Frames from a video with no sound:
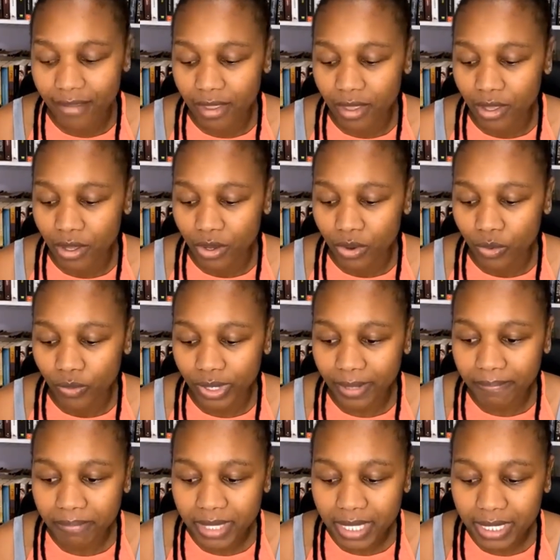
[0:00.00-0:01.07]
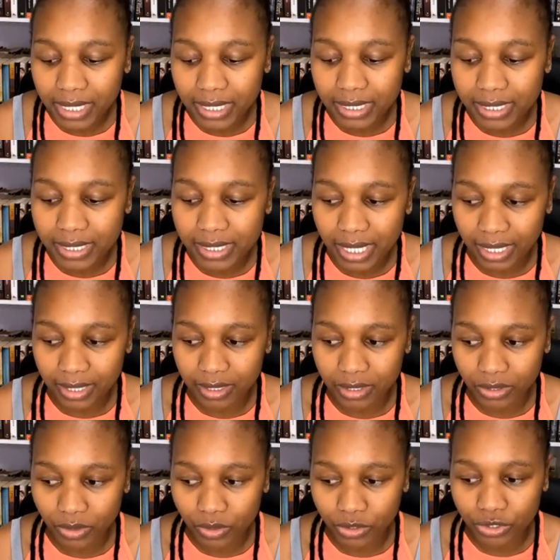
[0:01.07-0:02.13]
What I merely said or
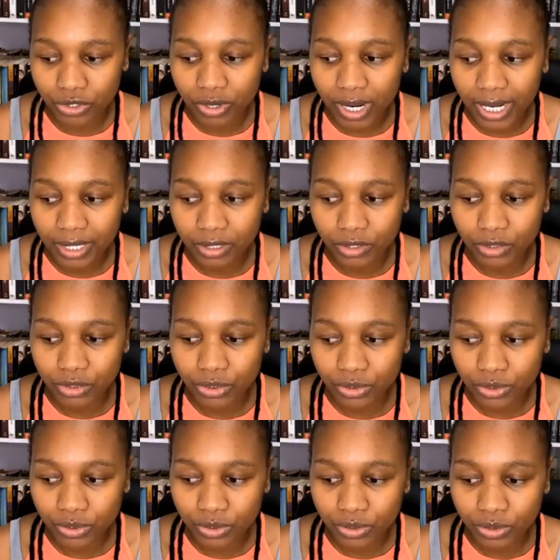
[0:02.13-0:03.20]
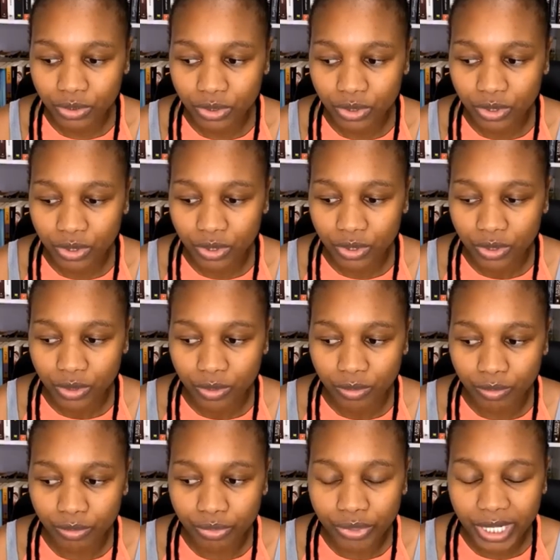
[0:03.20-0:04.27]
tried to
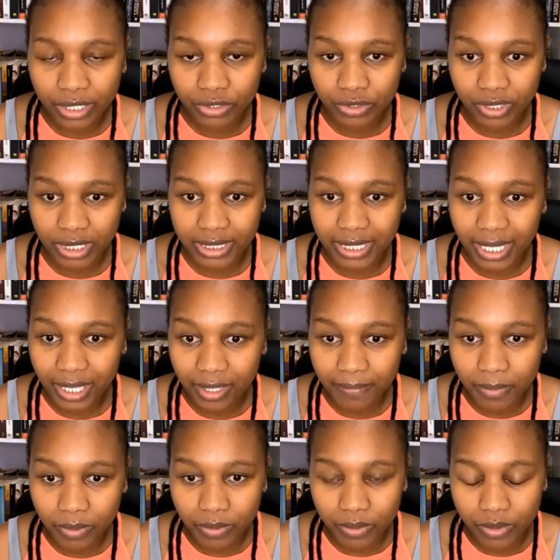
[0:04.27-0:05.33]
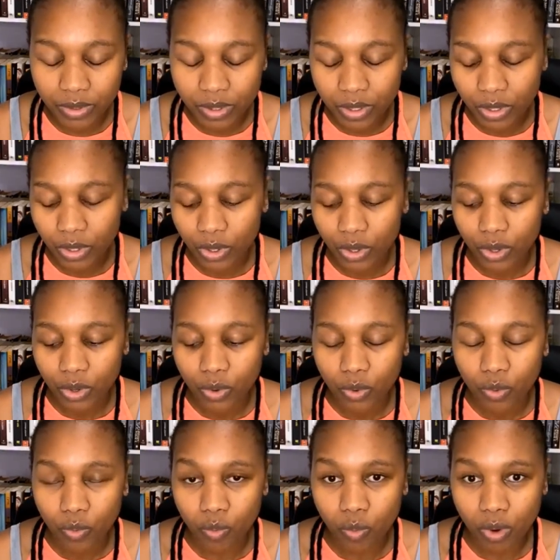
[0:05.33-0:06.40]
bring to the table
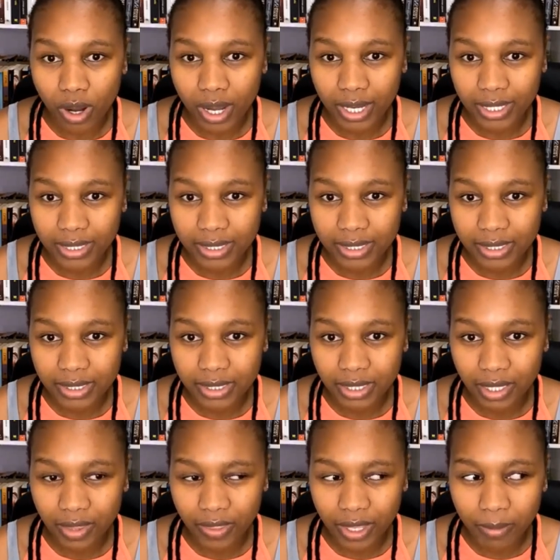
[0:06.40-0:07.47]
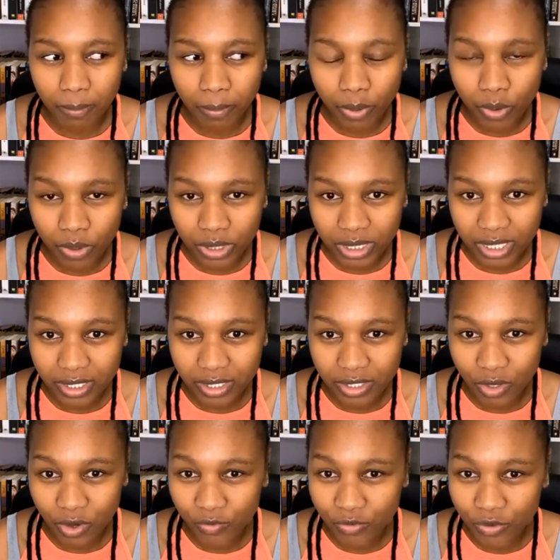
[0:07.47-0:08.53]
was the importance of
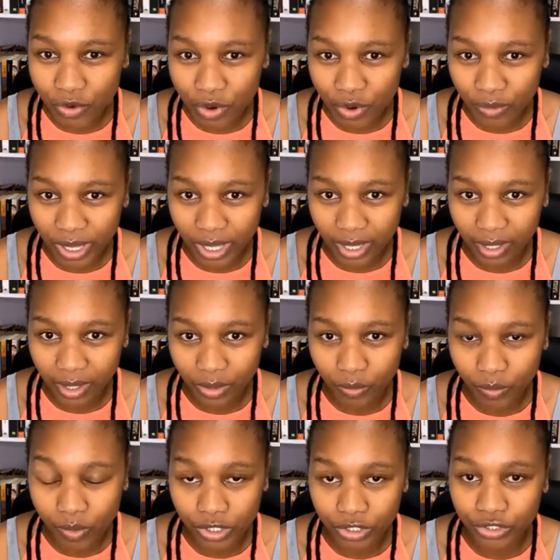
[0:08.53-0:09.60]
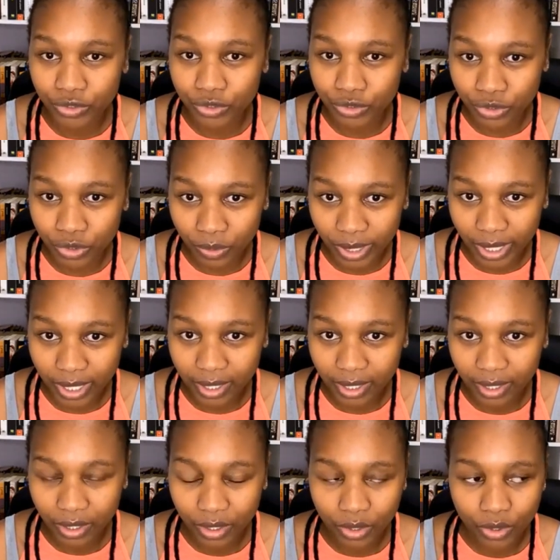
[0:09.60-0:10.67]
knowing what you're doing
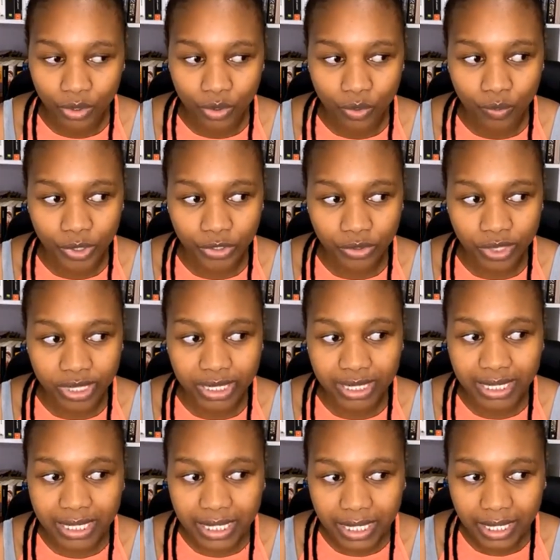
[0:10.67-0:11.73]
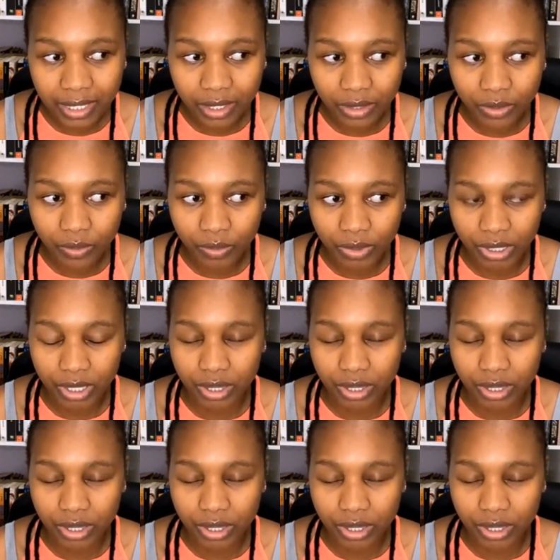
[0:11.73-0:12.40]
when you're dealing with